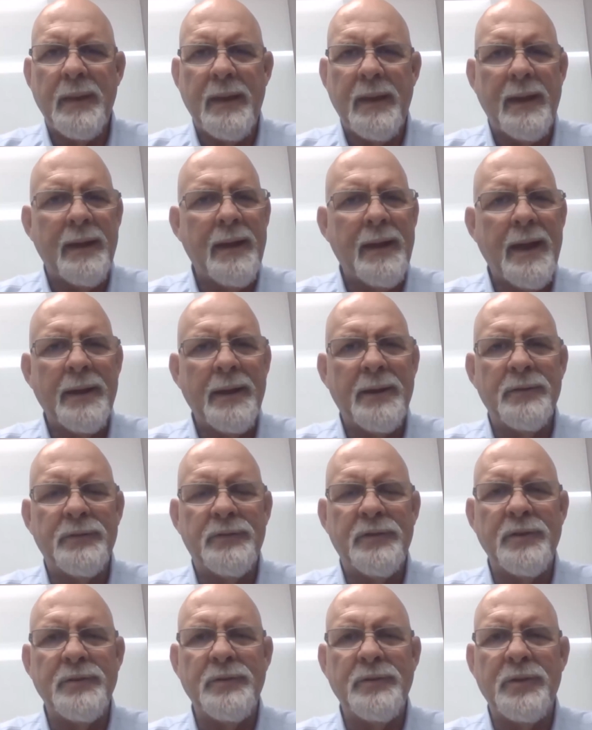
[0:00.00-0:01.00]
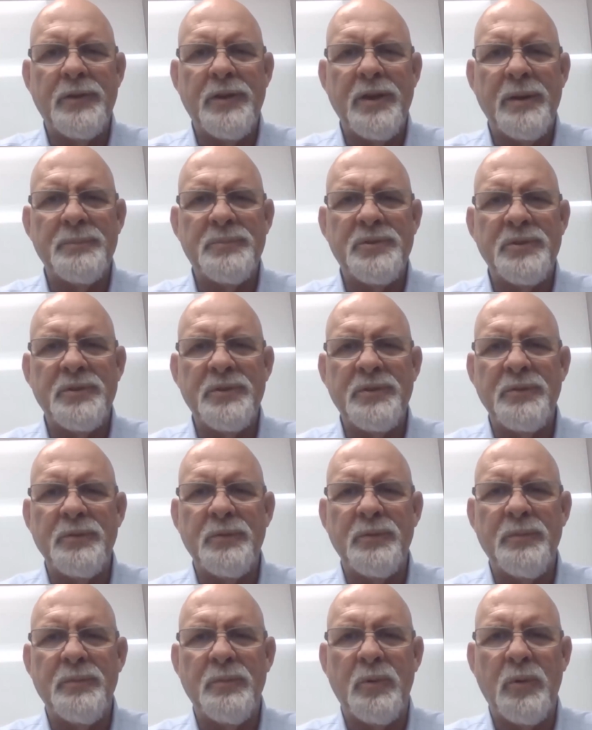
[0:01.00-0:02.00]
I continue to come to
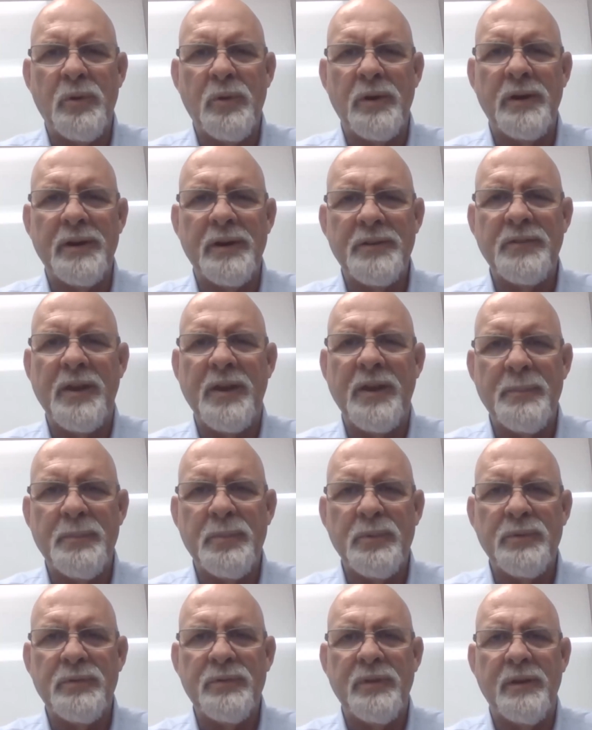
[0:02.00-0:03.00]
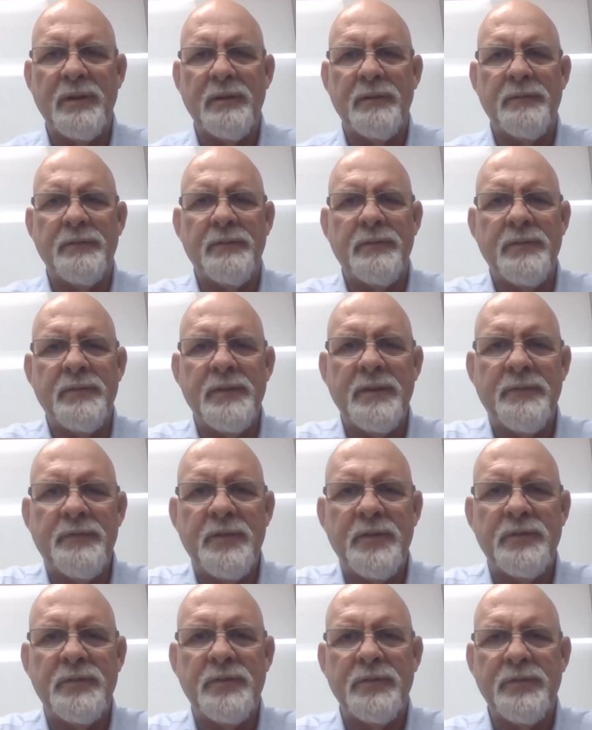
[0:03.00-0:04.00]
you with more examples of the
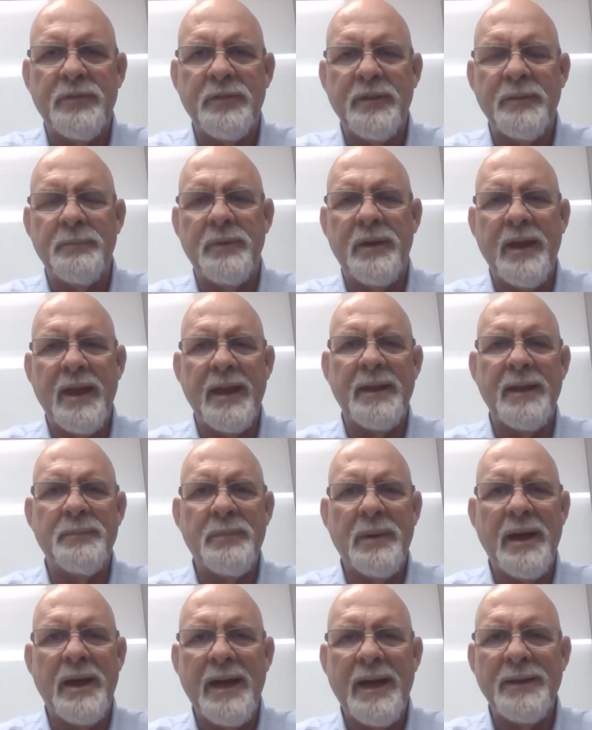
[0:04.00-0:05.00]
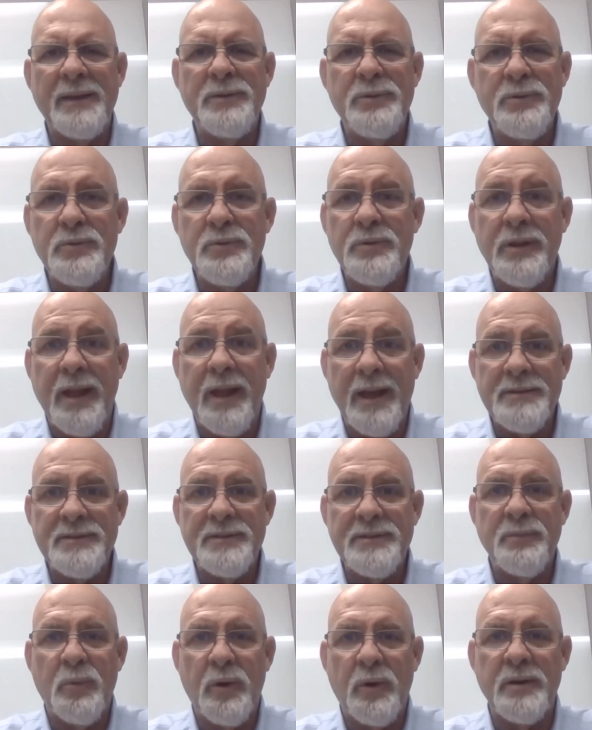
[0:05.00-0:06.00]
efficiency gained behind
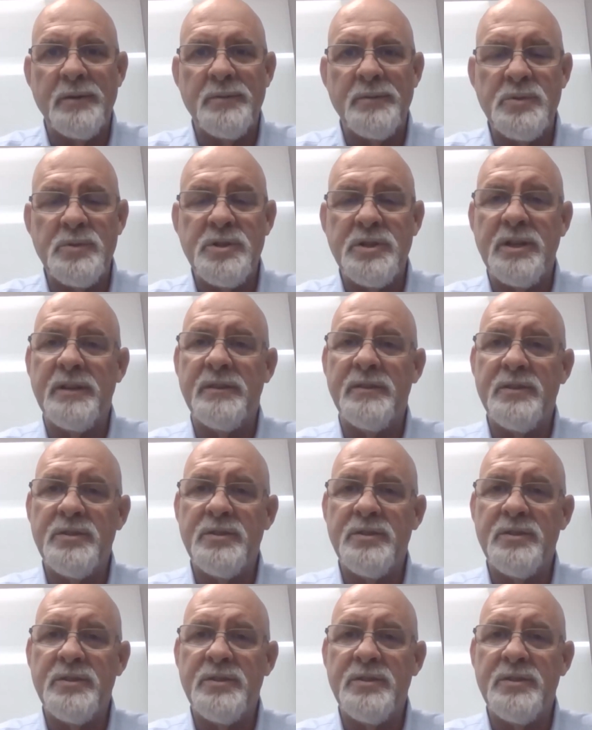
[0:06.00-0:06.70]
utilizing Mortgage Machine.